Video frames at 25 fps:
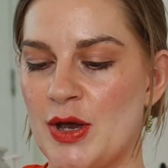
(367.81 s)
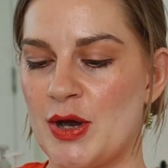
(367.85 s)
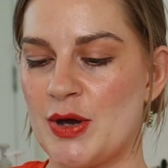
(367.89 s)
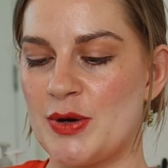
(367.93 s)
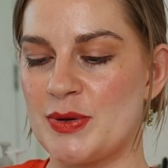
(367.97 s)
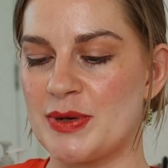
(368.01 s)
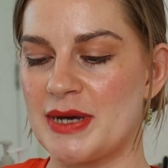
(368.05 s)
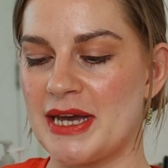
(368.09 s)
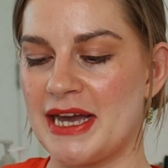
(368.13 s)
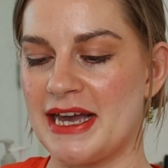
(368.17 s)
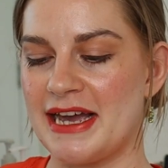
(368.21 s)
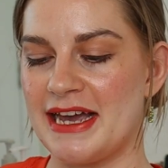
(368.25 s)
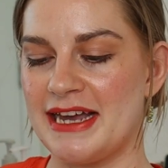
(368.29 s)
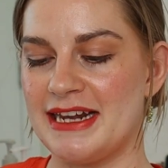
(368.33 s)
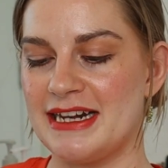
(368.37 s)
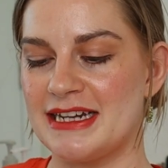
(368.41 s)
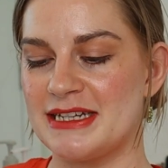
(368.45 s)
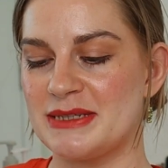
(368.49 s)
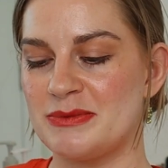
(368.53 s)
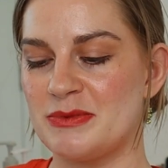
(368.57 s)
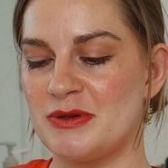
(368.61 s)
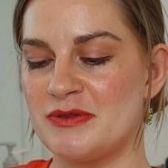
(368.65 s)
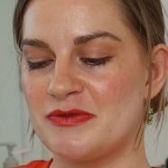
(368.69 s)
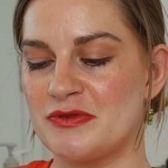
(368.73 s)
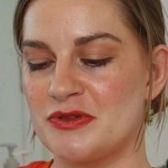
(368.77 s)
Okay,
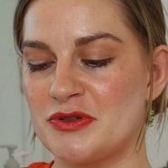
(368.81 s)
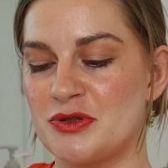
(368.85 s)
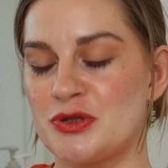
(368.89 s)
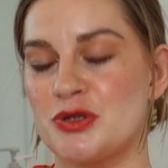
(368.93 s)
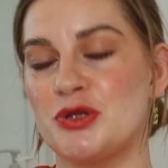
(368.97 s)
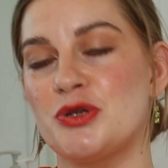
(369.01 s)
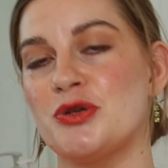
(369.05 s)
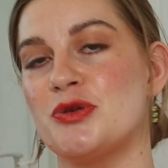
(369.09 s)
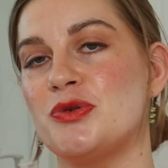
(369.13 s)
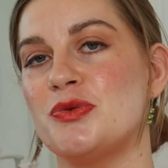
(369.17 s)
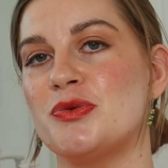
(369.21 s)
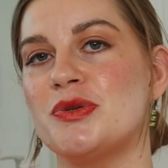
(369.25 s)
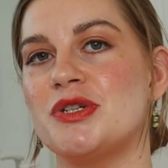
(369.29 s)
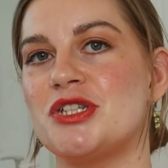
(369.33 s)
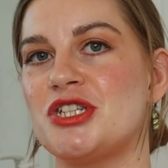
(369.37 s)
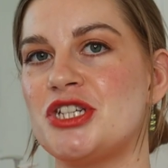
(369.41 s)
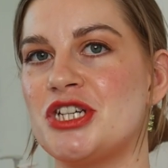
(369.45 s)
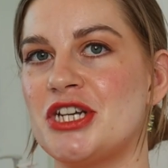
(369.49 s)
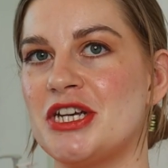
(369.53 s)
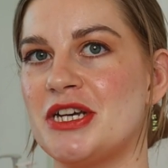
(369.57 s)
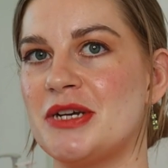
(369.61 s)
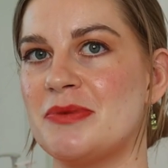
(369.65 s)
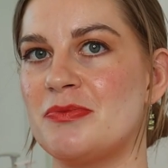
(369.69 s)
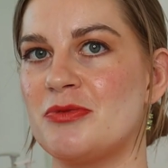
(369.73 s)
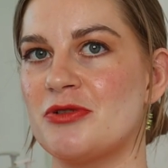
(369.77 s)
let's move on to
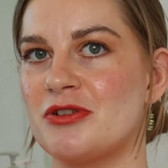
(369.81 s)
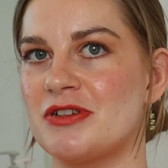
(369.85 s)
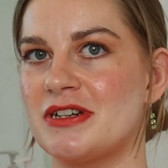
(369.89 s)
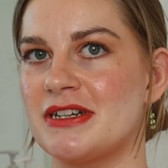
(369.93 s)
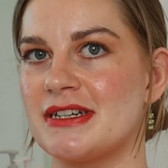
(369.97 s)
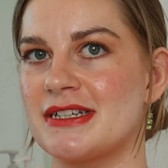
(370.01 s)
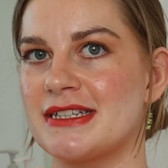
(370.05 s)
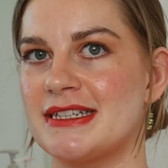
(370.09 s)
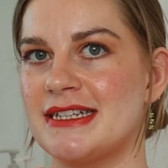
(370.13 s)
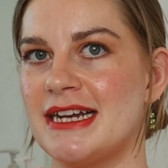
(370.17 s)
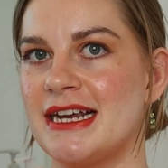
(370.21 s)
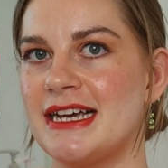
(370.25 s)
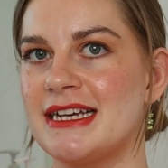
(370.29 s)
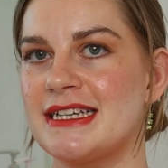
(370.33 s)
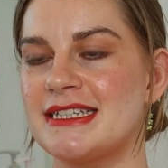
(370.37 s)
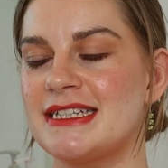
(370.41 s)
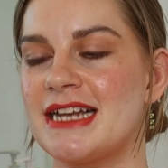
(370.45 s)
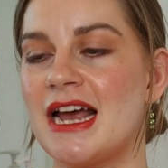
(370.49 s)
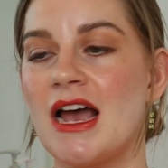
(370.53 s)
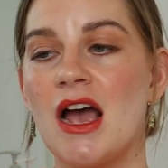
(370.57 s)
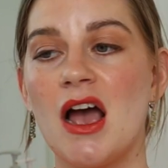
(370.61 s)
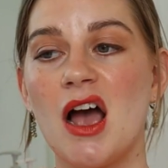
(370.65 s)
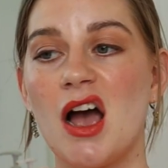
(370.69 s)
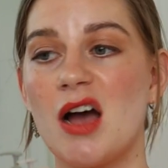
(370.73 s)
cheek products next.